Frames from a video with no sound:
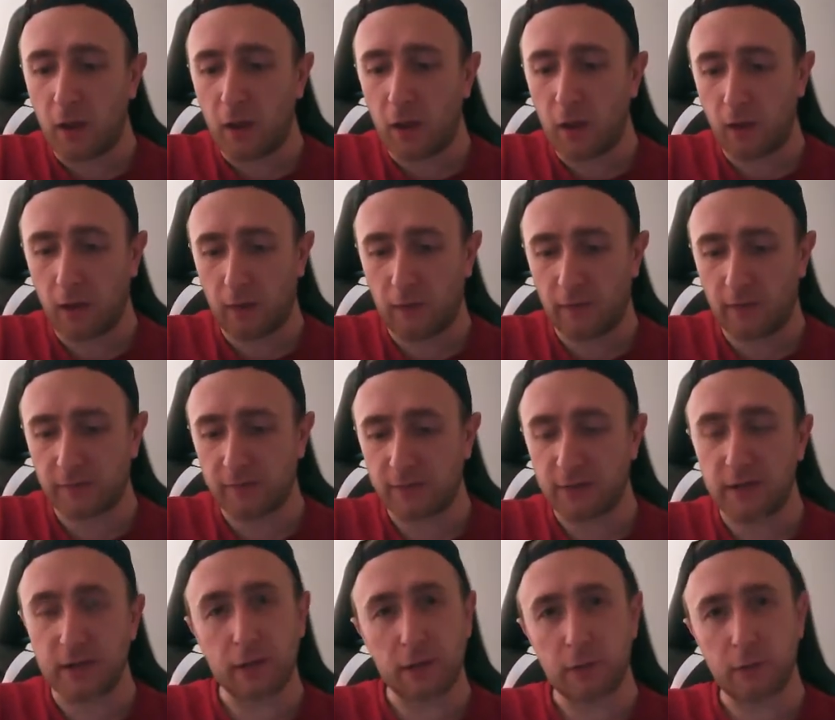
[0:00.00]
That
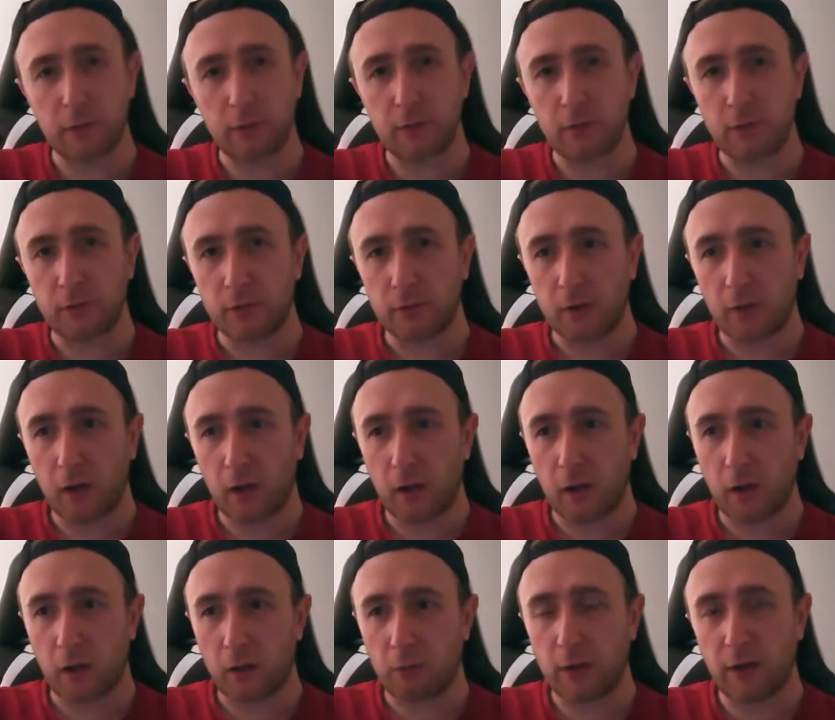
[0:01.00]
doesn't include
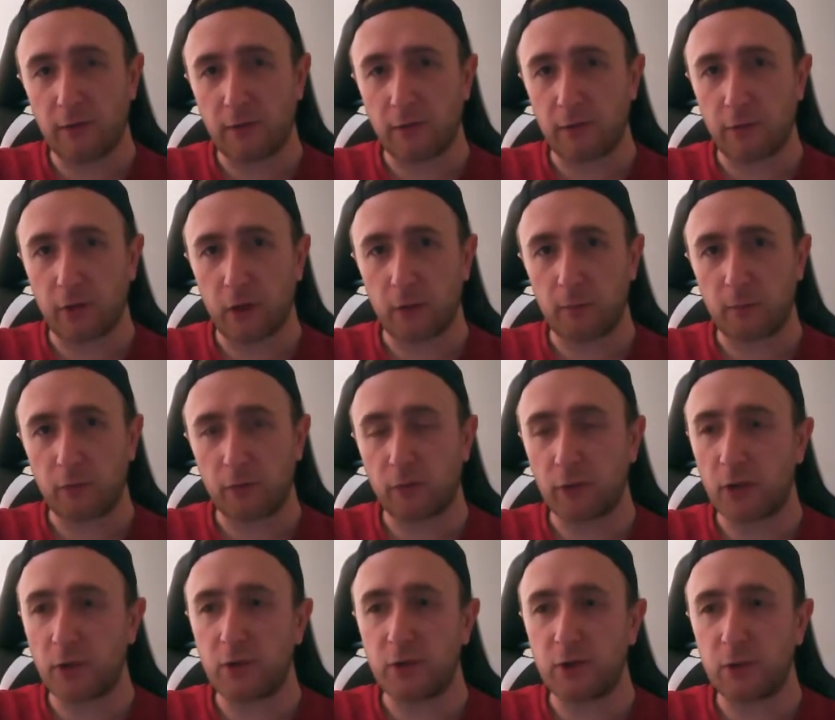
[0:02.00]
render time, because
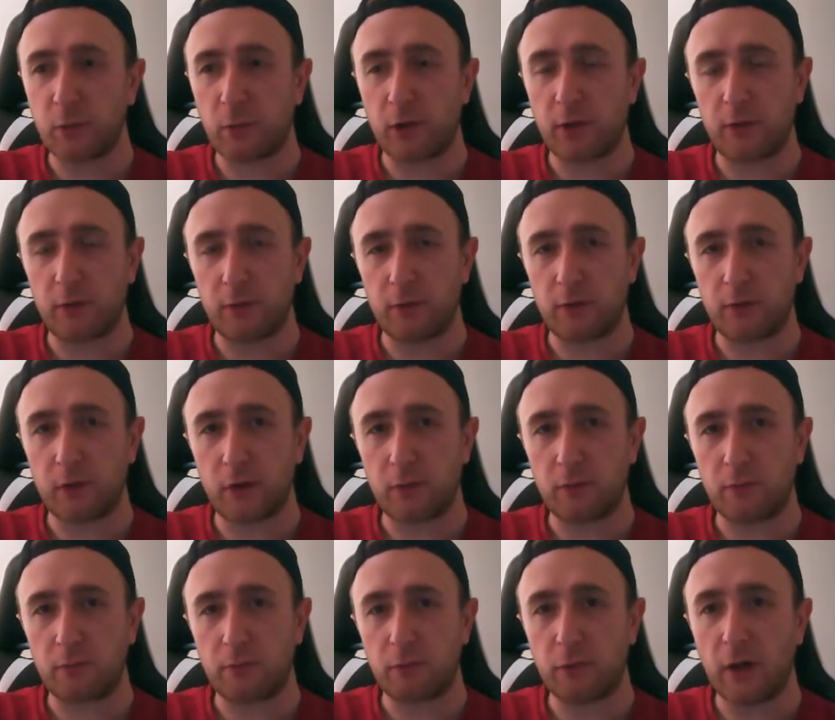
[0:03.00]
usually what I do is I
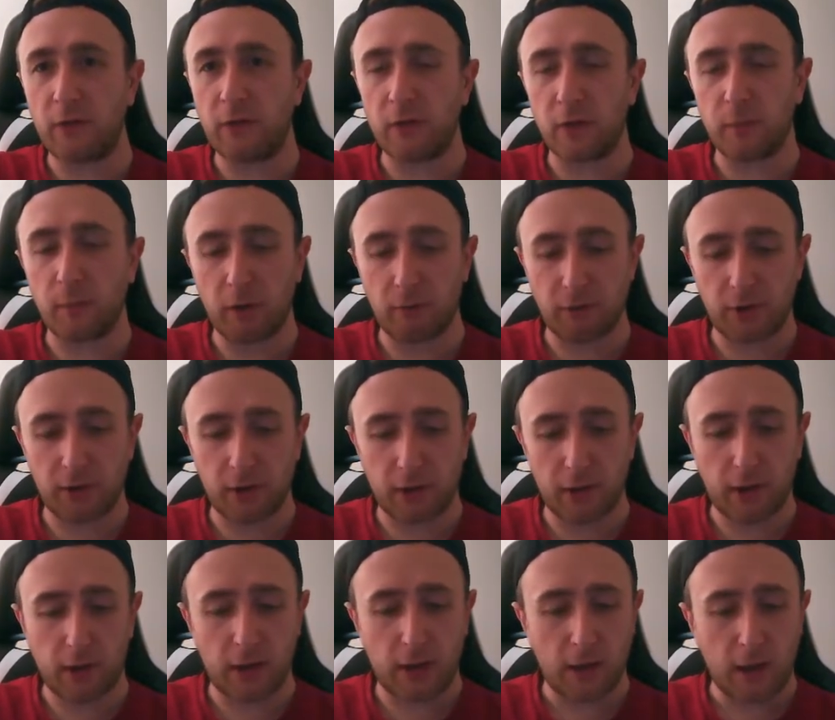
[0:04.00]
render them overnight.